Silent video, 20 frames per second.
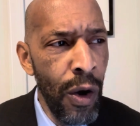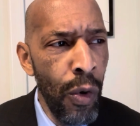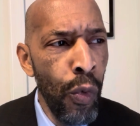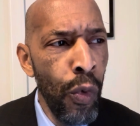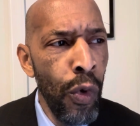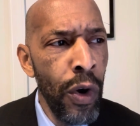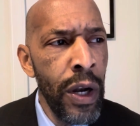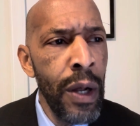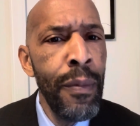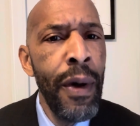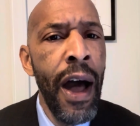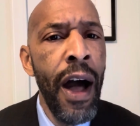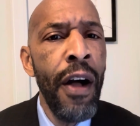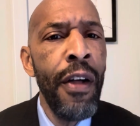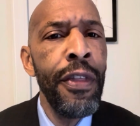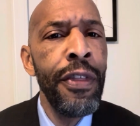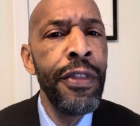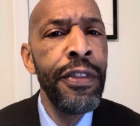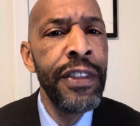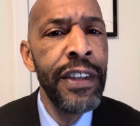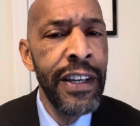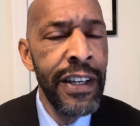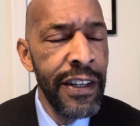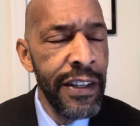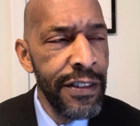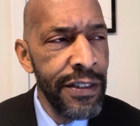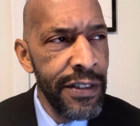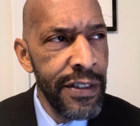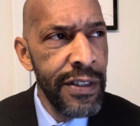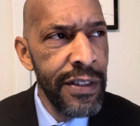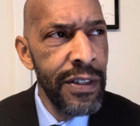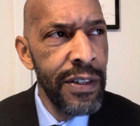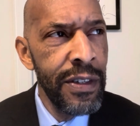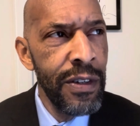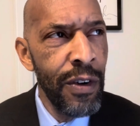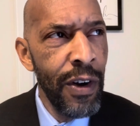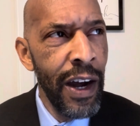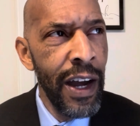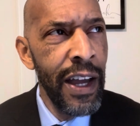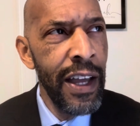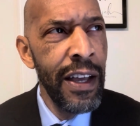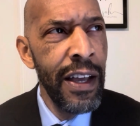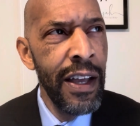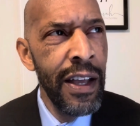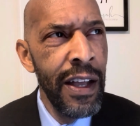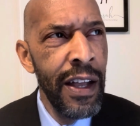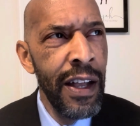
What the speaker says: what about this, right?